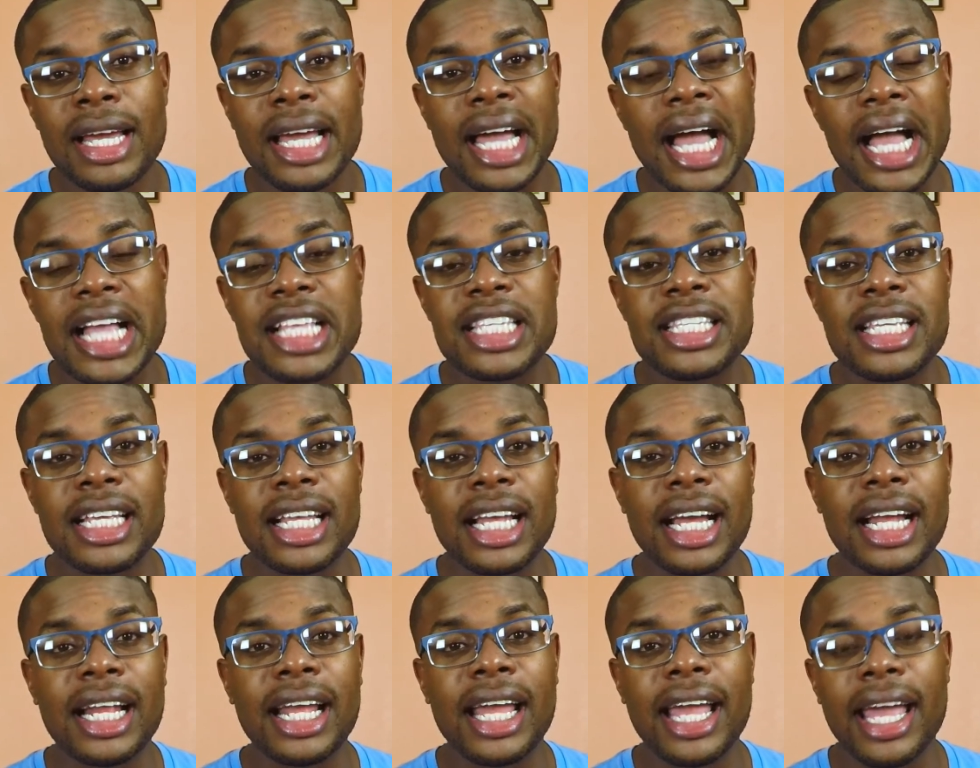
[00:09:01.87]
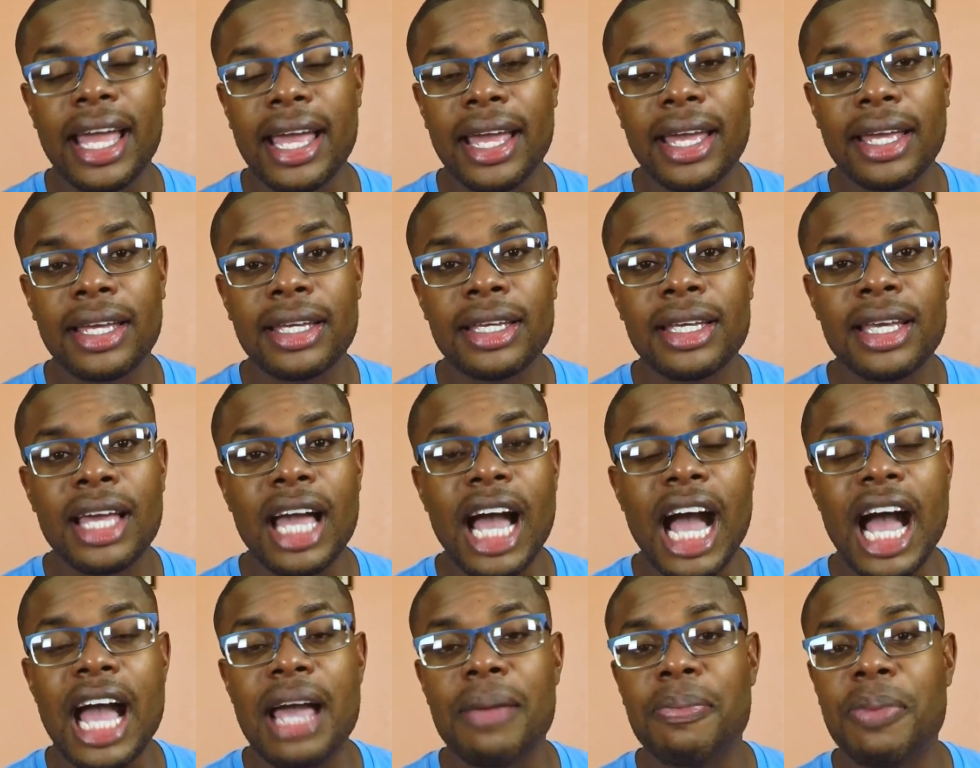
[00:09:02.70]
and say that, hey,
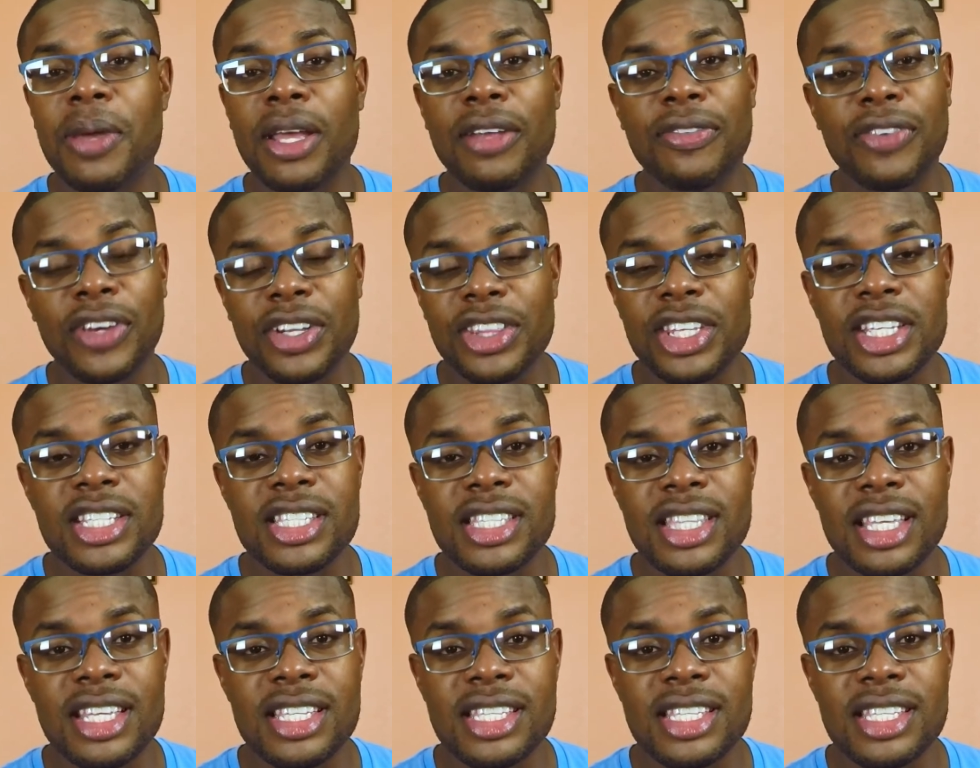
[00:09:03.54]
I paid for this